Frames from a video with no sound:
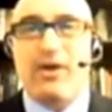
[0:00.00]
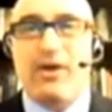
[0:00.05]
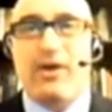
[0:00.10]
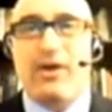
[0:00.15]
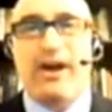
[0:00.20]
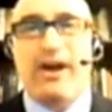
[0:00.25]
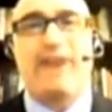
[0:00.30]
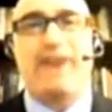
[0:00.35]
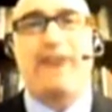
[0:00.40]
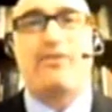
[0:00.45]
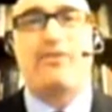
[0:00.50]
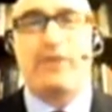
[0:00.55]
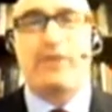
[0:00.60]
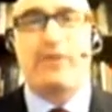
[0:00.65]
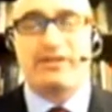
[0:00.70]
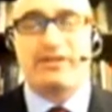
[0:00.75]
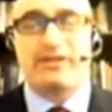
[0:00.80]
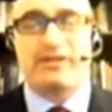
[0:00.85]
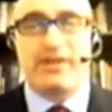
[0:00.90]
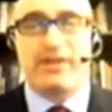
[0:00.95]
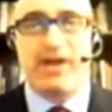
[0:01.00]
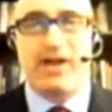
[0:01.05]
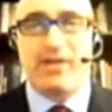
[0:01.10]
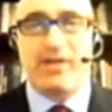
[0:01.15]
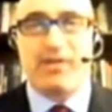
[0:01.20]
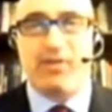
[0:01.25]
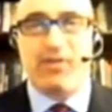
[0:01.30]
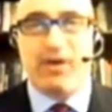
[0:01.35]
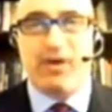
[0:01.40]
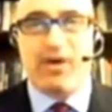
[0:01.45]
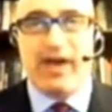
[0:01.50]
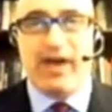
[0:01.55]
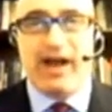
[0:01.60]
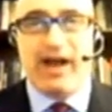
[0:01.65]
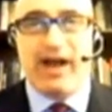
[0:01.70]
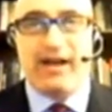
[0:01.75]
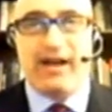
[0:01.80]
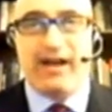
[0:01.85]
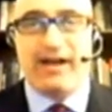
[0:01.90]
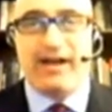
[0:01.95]
where everyone is becoming more
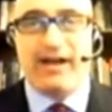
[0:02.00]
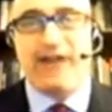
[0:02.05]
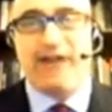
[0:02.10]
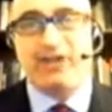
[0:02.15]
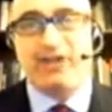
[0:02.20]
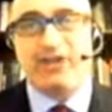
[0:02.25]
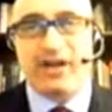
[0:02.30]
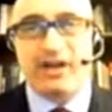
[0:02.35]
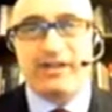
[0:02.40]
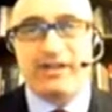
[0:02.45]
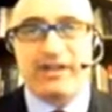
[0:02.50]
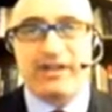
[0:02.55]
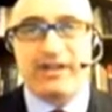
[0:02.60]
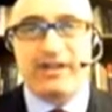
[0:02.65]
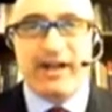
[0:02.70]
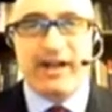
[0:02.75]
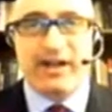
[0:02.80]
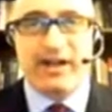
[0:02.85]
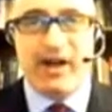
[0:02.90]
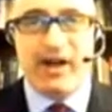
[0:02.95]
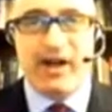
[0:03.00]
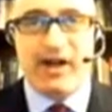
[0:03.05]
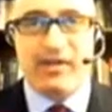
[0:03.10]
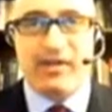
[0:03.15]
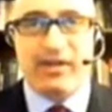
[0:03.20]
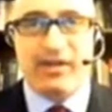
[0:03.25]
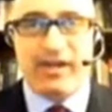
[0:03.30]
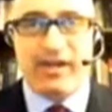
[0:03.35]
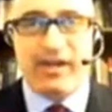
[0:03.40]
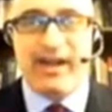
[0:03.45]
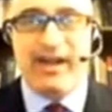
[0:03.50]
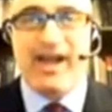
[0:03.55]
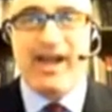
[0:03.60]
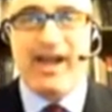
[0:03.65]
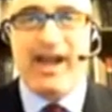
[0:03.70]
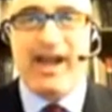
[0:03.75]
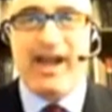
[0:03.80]
nationalistic economically,